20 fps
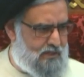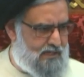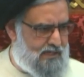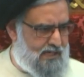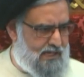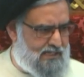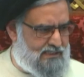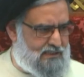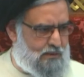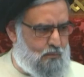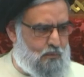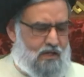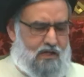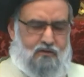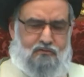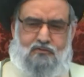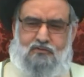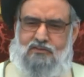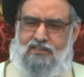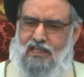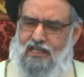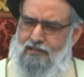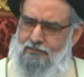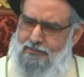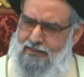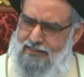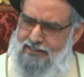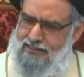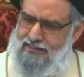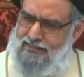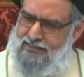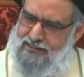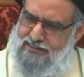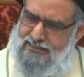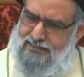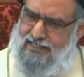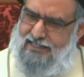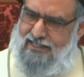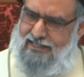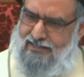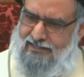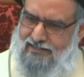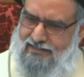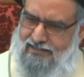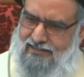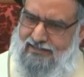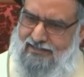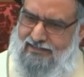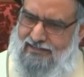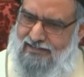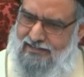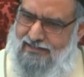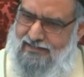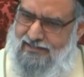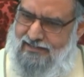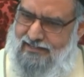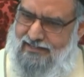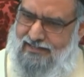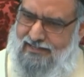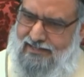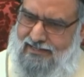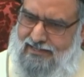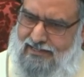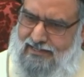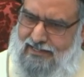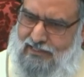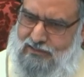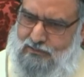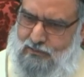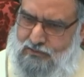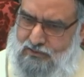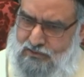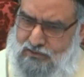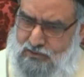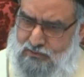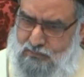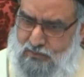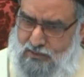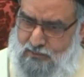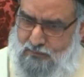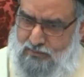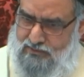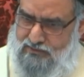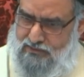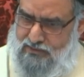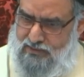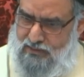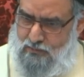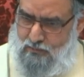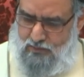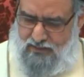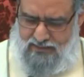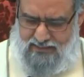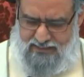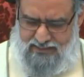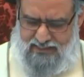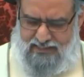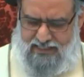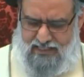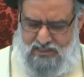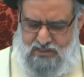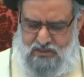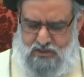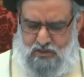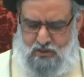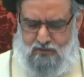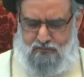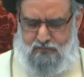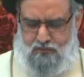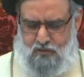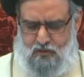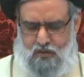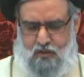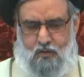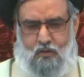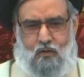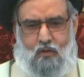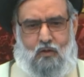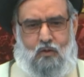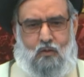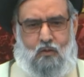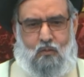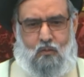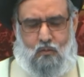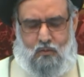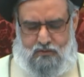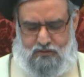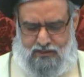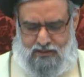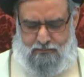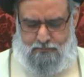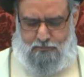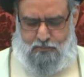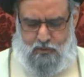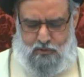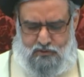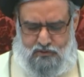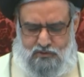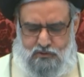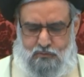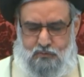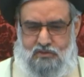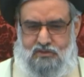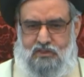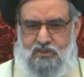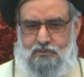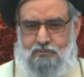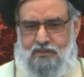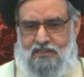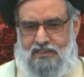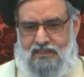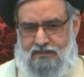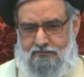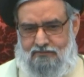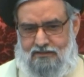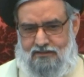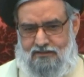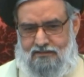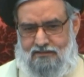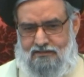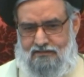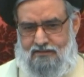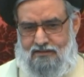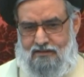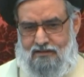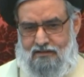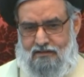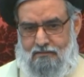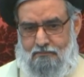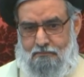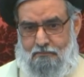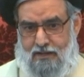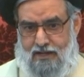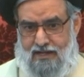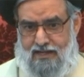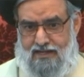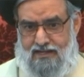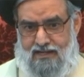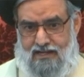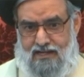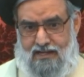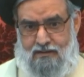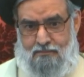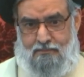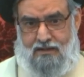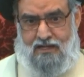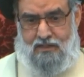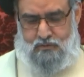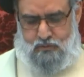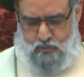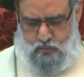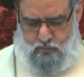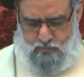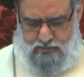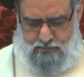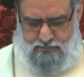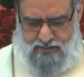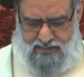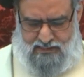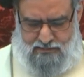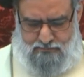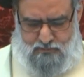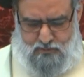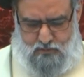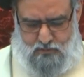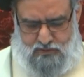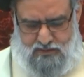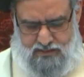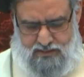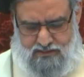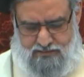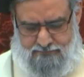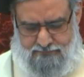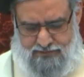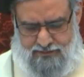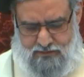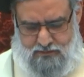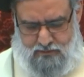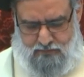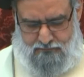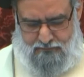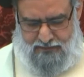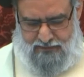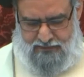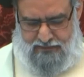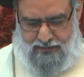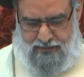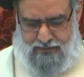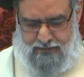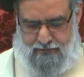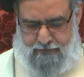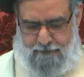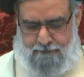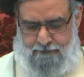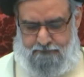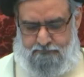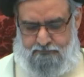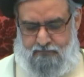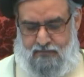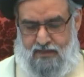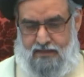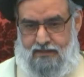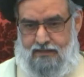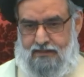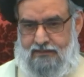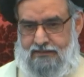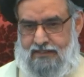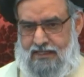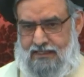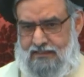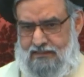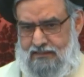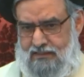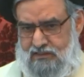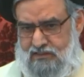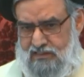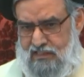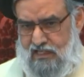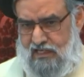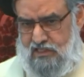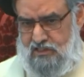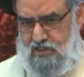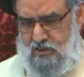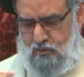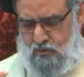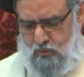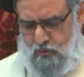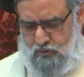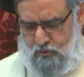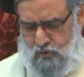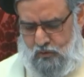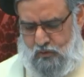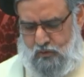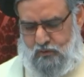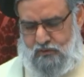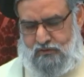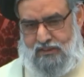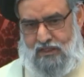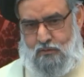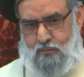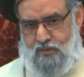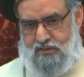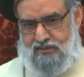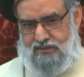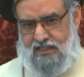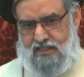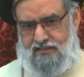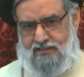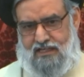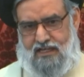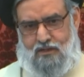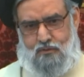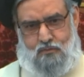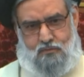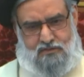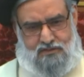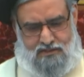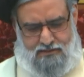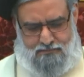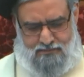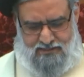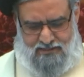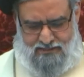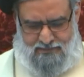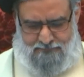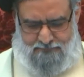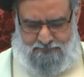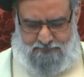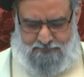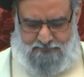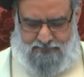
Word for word: as a way of celebrating this day. And so this is where we see one indication of, you know, the importance which has been given by a Ma'sum Imam to the event of Ghadir. Then this narration goes on that we sat down with the Imam